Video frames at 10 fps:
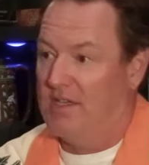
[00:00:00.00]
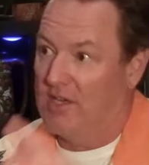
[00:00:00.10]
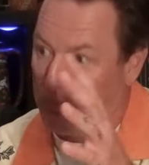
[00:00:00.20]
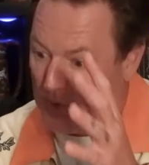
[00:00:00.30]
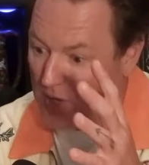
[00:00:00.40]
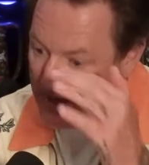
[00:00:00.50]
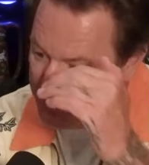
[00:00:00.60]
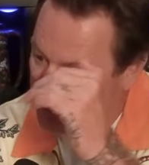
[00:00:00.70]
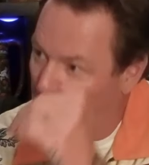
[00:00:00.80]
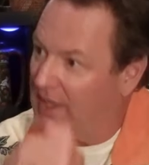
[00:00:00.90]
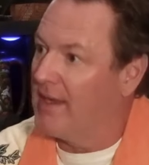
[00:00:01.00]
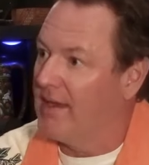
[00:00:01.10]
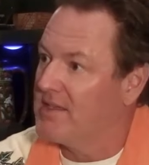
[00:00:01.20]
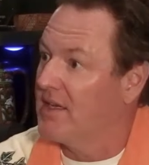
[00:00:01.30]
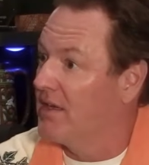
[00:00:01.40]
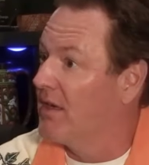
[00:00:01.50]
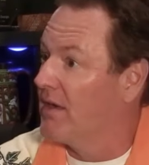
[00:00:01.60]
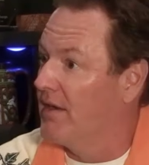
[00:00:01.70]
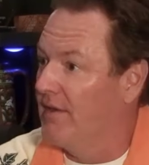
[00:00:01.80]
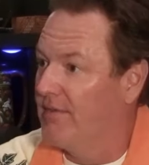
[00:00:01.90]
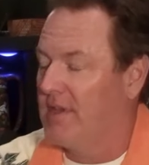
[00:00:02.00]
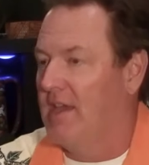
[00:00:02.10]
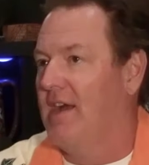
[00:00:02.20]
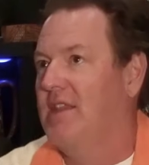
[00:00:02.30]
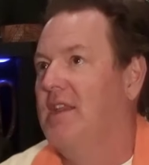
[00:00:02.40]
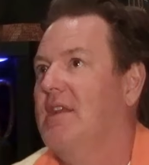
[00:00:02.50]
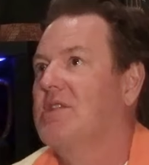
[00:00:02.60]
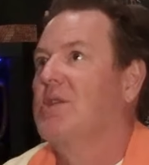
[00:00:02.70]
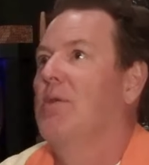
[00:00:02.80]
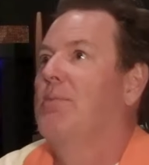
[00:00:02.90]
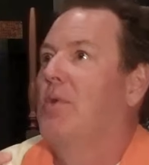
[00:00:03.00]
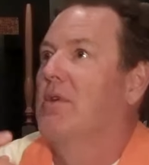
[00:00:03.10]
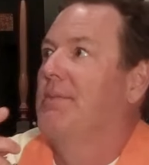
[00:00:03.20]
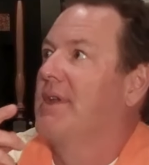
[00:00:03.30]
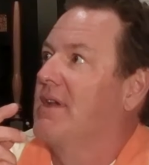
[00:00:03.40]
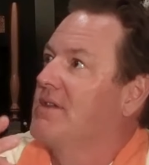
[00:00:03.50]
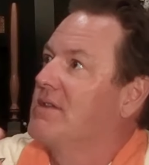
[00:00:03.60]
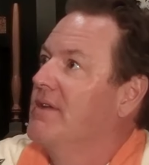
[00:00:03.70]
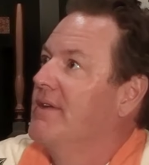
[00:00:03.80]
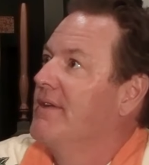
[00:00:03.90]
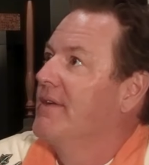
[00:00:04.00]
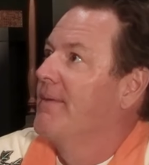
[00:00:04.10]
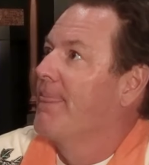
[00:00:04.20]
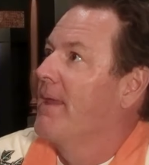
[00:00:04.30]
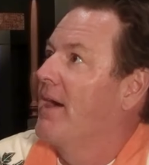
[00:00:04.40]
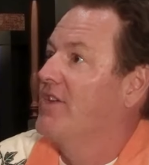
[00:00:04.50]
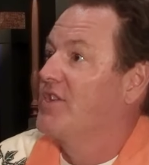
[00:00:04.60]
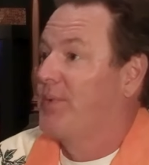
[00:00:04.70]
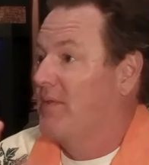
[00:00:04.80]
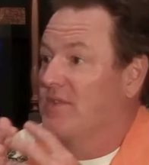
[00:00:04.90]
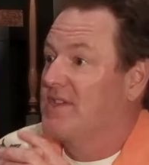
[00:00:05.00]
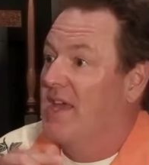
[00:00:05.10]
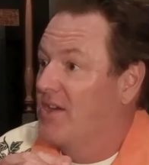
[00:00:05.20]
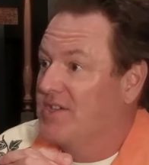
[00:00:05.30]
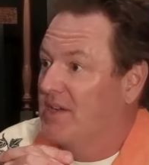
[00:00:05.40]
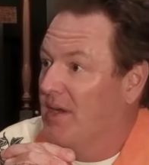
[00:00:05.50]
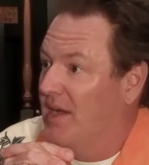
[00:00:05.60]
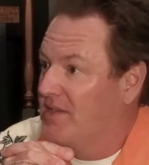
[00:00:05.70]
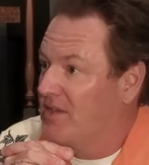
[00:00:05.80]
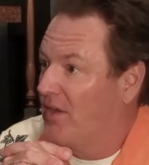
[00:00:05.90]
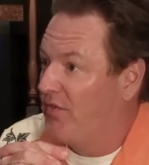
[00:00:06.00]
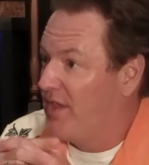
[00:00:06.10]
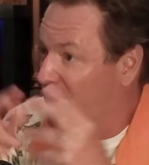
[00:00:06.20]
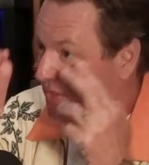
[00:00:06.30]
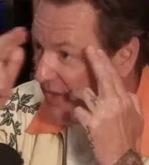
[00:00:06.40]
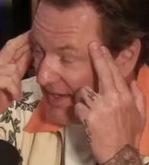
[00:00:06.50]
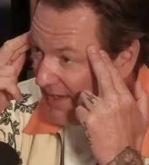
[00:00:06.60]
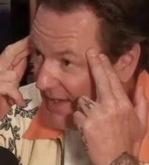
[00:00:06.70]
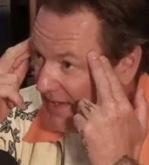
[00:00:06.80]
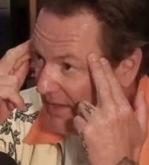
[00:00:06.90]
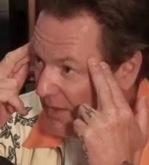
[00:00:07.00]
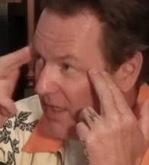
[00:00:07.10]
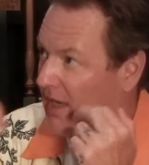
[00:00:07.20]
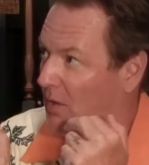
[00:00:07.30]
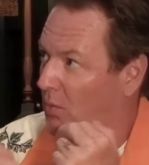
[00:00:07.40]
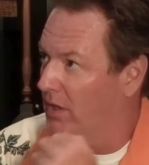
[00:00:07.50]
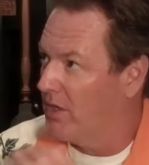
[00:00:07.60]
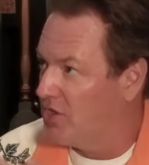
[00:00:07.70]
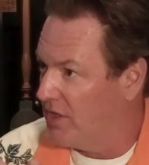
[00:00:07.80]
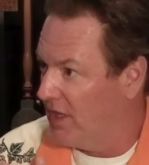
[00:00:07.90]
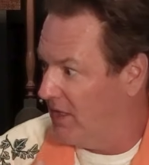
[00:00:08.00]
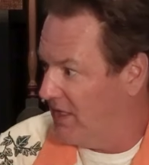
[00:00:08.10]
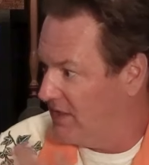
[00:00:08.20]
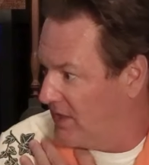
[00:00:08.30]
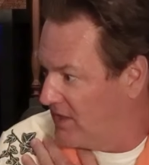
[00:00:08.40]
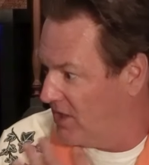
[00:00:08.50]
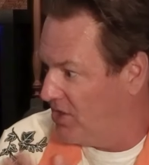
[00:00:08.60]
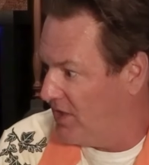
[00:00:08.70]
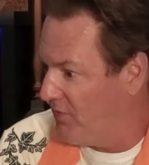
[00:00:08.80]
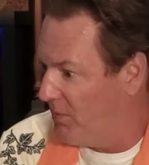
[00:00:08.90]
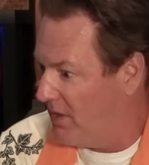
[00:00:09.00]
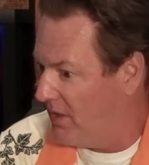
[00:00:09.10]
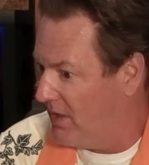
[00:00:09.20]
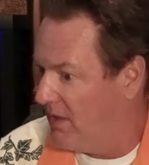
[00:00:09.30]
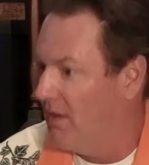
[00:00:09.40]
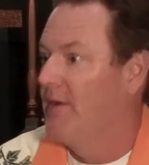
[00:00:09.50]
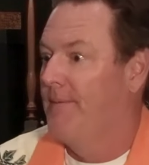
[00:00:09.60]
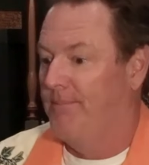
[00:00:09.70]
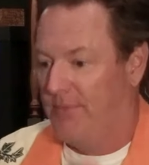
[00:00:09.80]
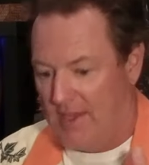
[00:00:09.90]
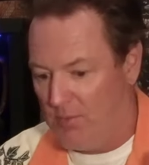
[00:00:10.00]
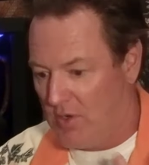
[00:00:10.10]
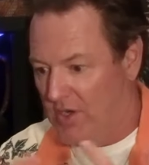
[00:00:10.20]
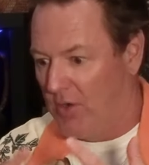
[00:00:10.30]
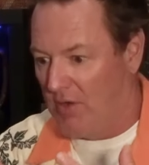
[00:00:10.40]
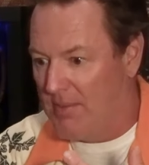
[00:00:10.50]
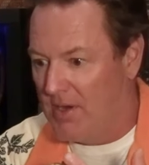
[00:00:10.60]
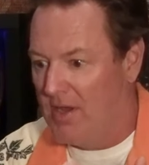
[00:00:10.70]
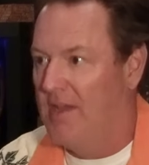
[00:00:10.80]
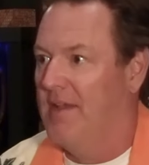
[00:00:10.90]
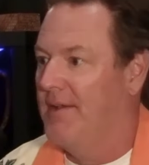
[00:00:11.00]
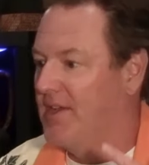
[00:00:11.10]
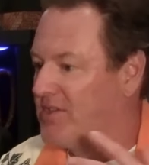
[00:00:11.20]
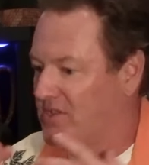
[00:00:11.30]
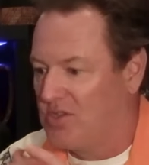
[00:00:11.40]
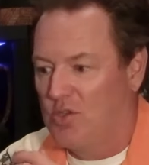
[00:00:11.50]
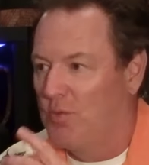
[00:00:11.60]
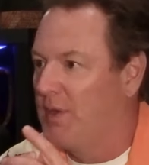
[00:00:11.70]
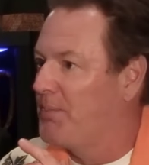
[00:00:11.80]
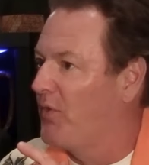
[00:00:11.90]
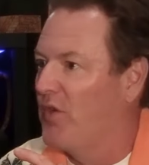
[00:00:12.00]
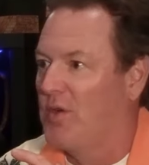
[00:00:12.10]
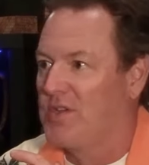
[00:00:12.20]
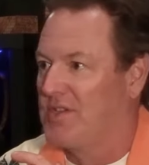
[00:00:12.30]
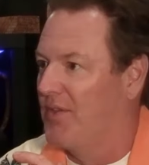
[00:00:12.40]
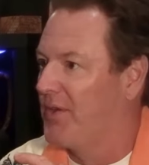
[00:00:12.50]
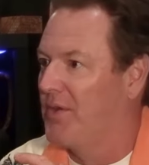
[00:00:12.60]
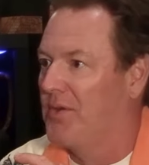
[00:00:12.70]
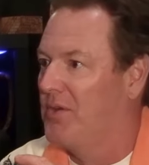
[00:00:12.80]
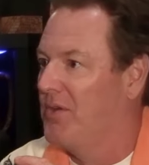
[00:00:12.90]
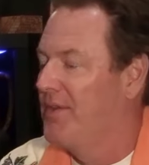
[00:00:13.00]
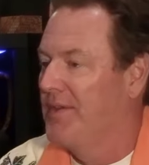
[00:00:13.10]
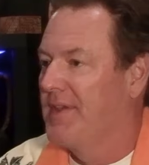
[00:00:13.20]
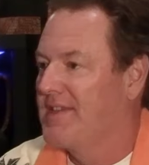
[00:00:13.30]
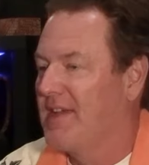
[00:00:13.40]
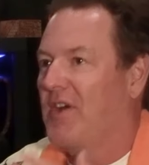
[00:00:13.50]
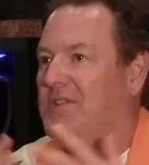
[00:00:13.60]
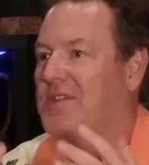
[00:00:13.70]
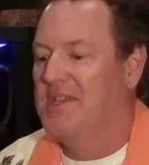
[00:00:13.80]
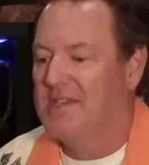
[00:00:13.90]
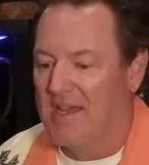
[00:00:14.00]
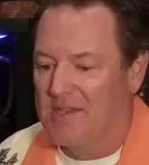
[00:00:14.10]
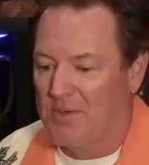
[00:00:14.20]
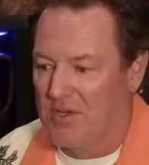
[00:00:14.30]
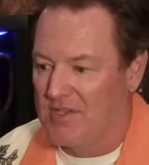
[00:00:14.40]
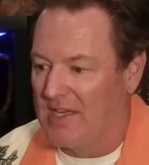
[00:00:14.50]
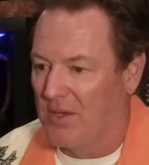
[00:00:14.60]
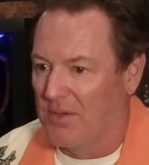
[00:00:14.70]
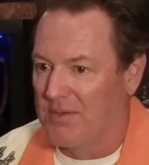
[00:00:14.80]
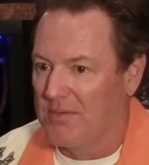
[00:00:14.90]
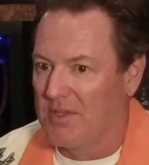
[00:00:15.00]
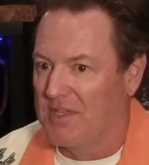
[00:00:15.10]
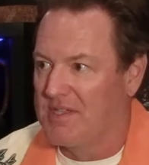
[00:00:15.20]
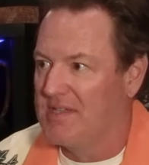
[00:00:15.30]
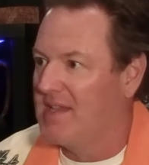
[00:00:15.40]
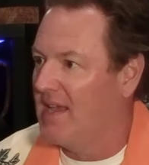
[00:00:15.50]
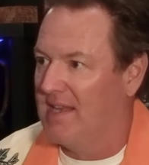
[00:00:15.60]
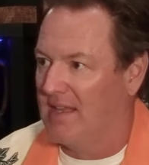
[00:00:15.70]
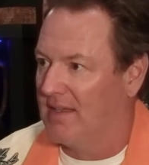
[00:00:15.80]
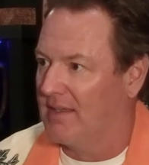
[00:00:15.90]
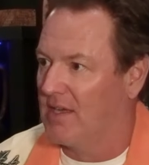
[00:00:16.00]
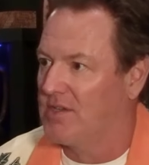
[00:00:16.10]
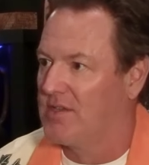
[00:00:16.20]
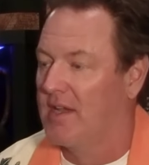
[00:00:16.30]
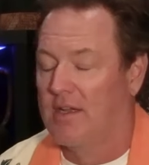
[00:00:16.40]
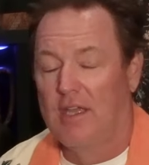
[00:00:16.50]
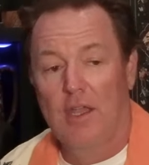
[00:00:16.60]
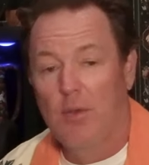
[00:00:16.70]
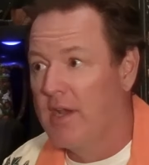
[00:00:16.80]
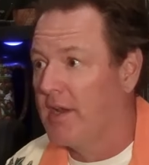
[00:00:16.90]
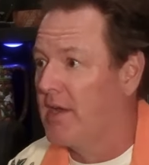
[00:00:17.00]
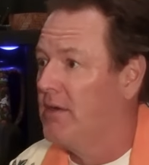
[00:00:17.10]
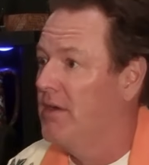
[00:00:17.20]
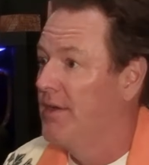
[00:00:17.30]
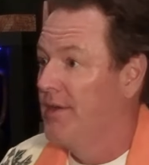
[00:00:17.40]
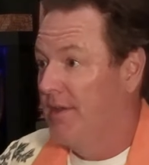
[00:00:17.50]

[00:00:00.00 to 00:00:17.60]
And we're, I think we can get to here. And yeah, I think that's so important because I just believe in synergy, right? So if they're thinking it, okay, we're going to shade. He said he's going to shade from here to here and we're in agreement on it. It's just two people focused on the goal. Because I've also seen tattooers, they don't really say anything. They're just like, okay, you ready to go?